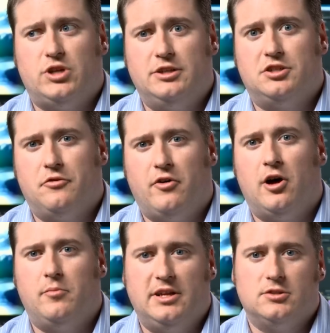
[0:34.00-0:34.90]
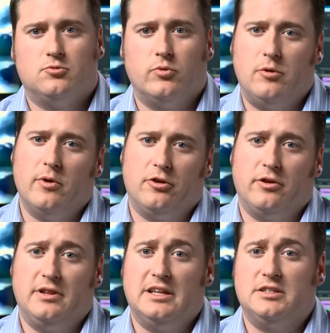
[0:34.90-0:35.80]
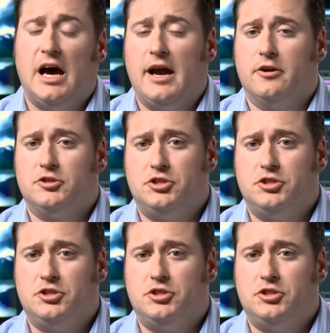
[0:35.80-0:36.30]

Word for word: changing the font means re-rendering the entire